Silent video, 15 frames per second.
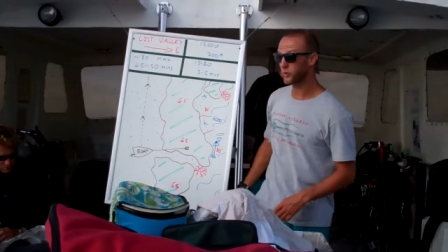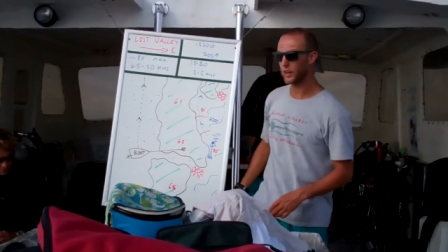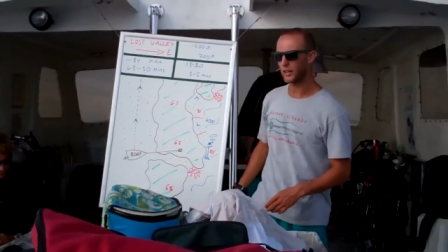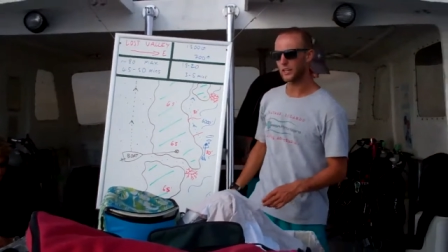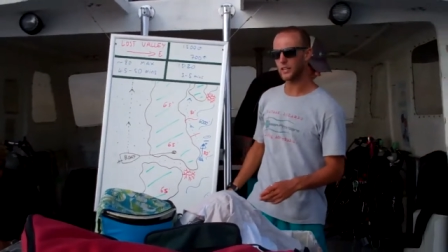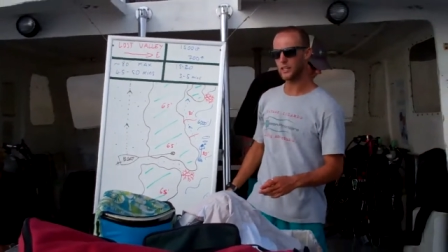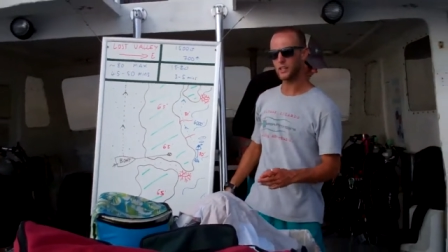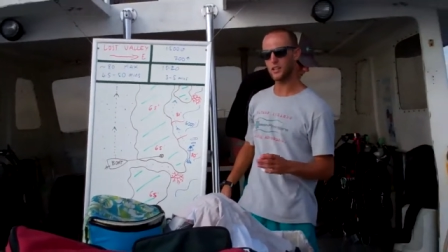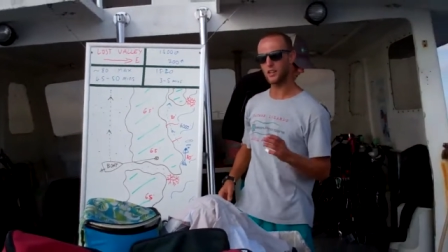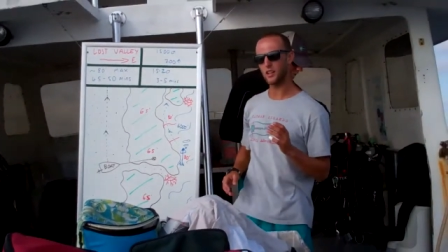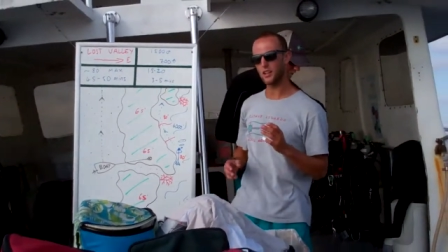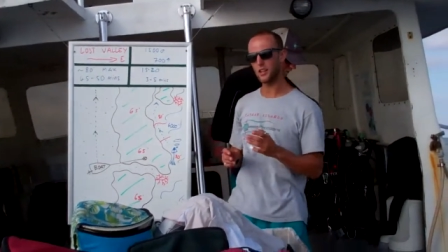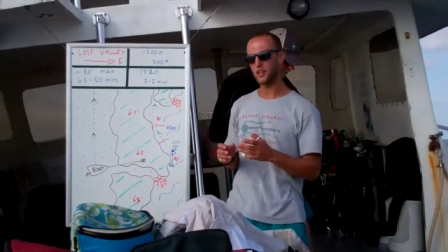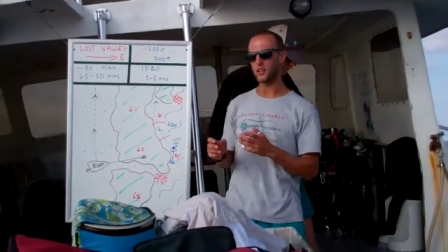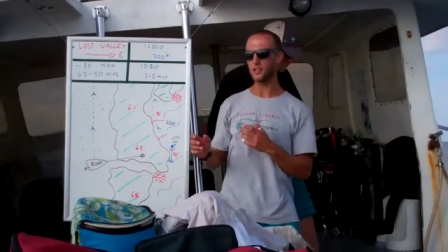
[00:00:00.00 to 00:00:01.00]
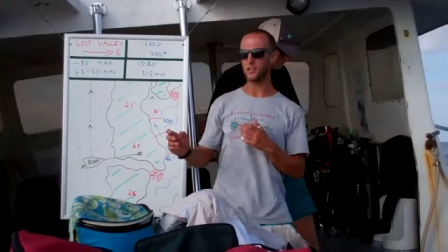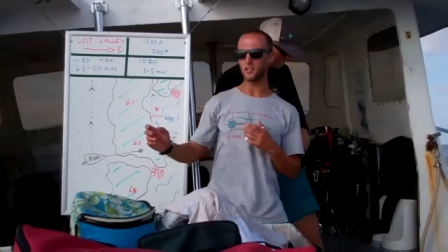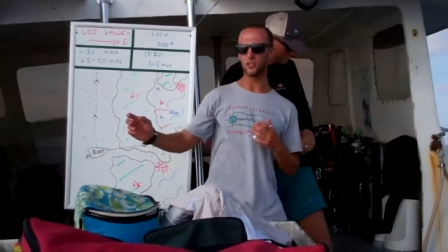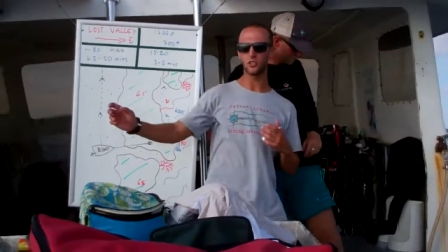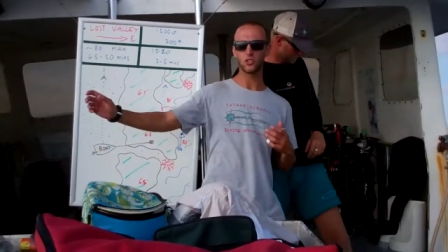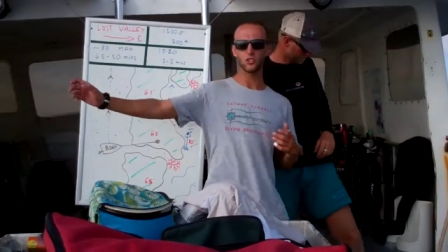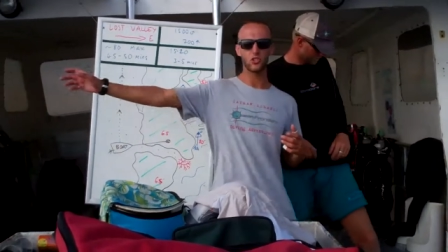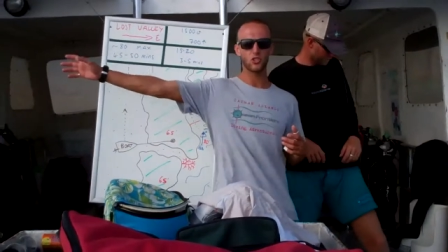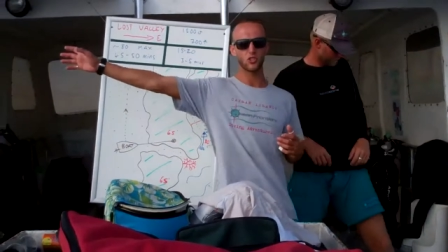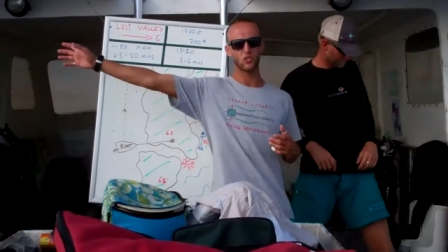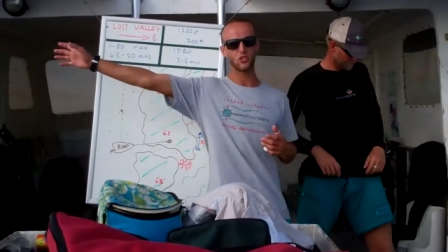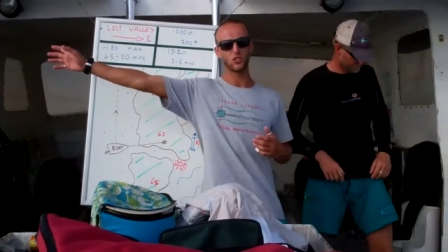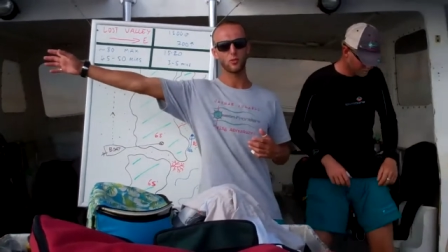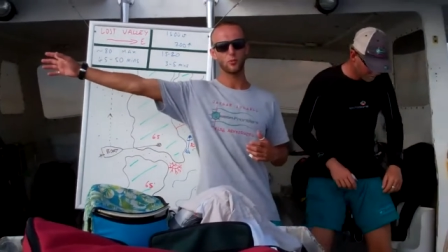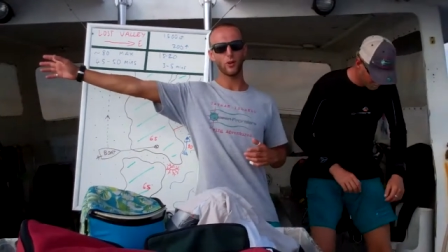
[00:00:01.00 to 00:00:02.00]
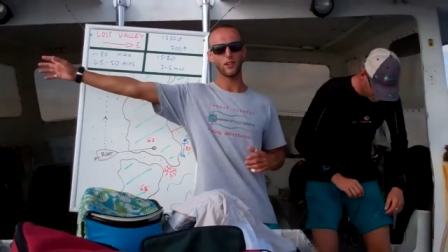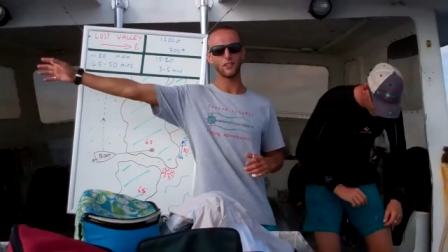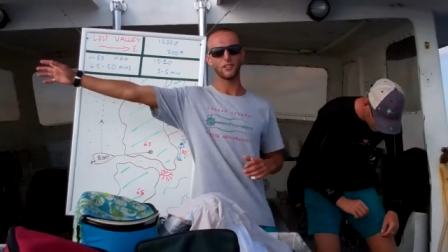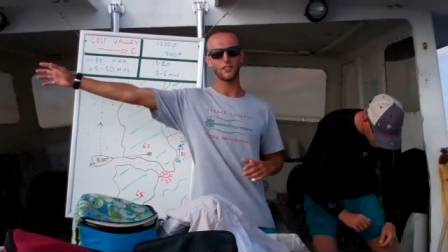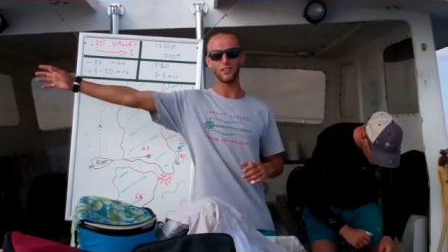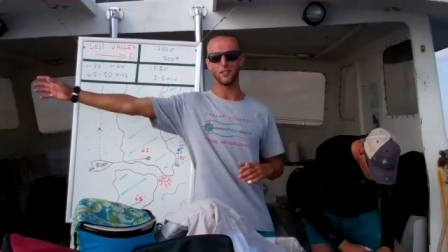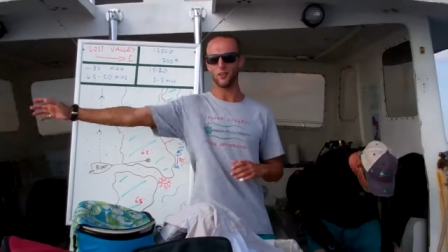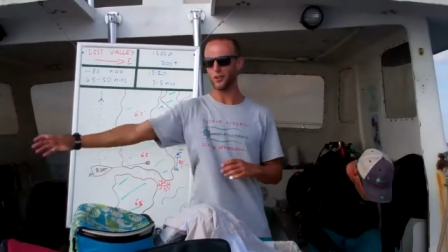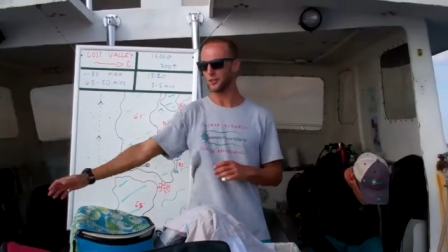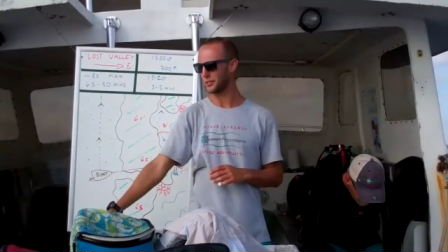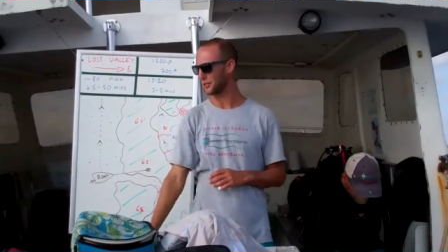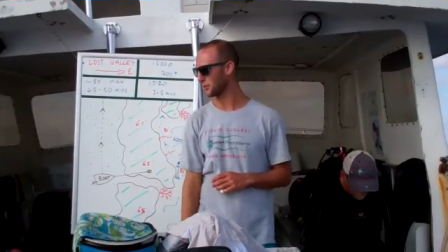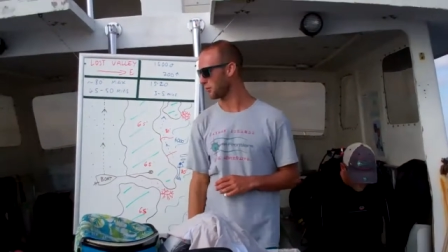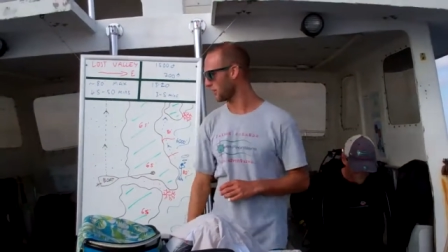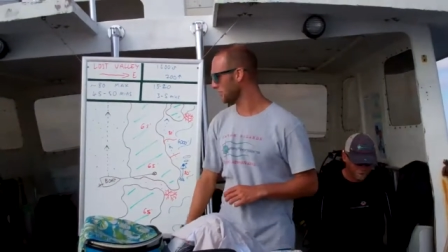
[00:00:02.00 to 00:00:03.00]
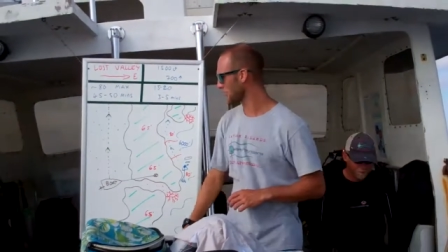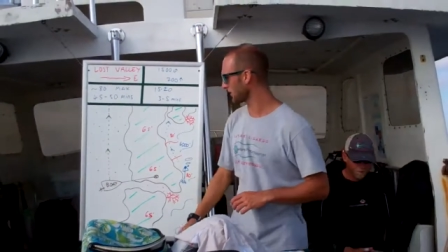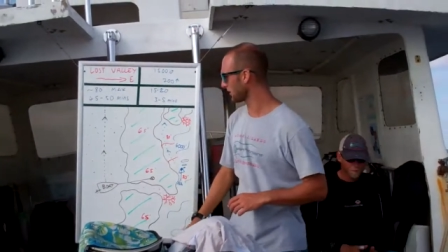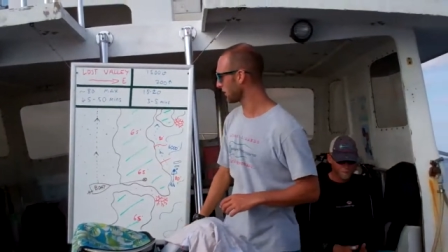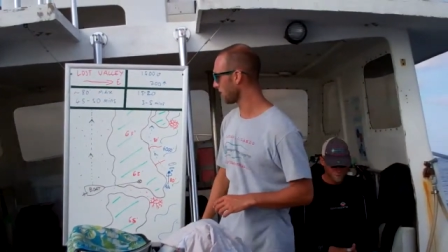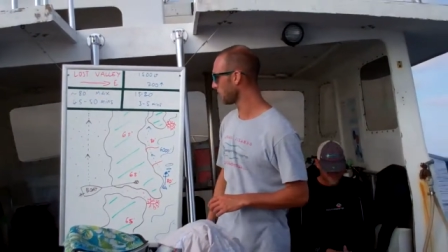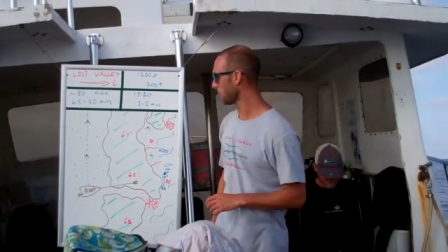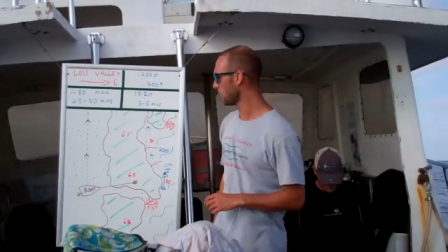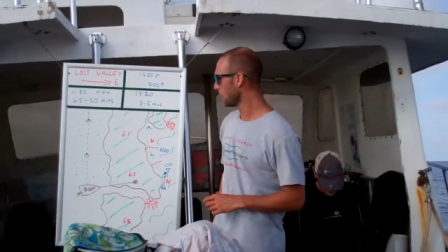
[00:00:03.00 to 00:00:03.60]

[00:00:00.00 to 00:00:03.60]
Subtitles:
Valley East, basically, guys. That's the way it's going to go.